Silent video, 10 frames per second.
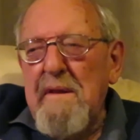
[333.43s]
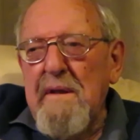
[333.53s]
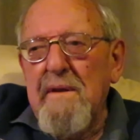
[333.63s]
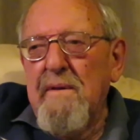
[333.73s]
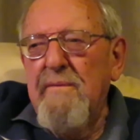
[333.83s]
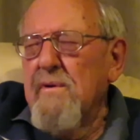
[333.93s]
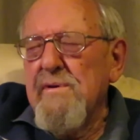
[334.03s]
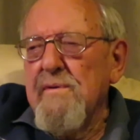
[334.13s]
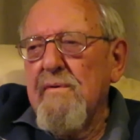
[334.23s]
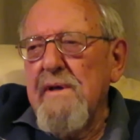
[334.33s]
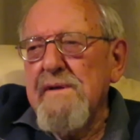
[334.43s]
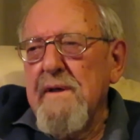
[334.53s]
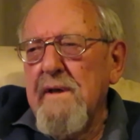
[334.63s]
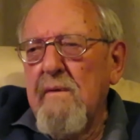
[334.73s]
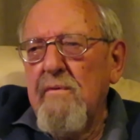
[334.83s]
the future of CRES I
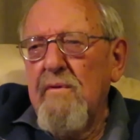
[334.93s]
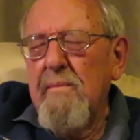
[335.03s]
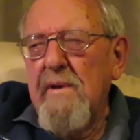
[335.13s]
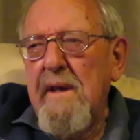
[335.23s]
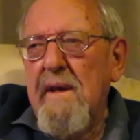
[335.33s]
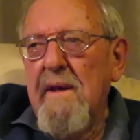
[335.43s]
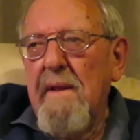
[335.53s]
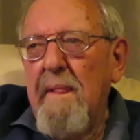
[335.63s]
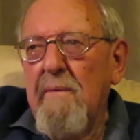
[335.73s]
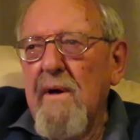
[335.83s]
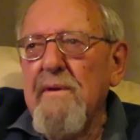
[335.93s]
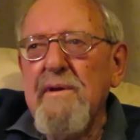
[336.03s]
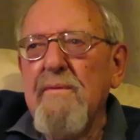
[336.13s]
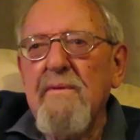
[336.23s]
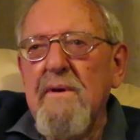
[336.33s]
think would have been rather
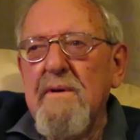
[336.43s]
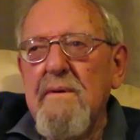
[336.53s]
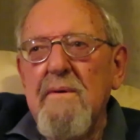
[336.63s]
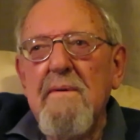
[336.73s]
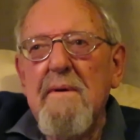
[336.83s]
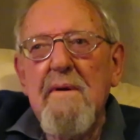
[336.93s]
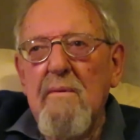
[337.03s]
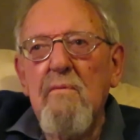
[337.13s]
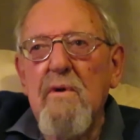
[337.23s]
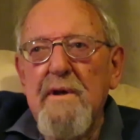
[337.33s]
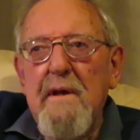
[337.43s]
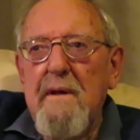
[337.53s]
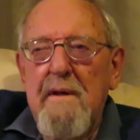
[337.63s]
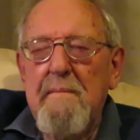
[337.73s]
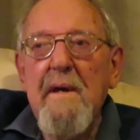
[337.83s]
different to what it
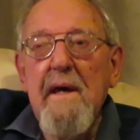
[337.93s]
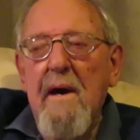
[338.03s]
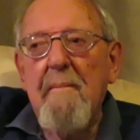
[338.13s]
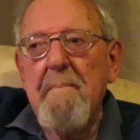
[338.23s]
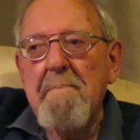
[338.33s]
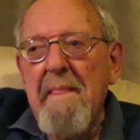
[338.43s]
had become.